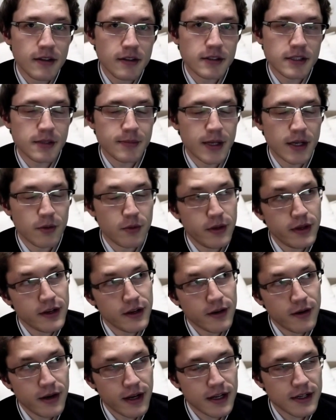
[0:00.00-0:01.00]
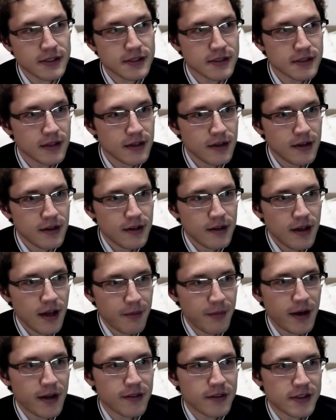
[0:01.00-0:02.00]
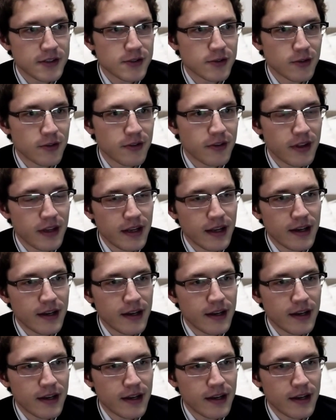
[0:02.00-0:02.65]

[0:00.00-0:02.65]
just about a week ago, I guess, about this sort of thing,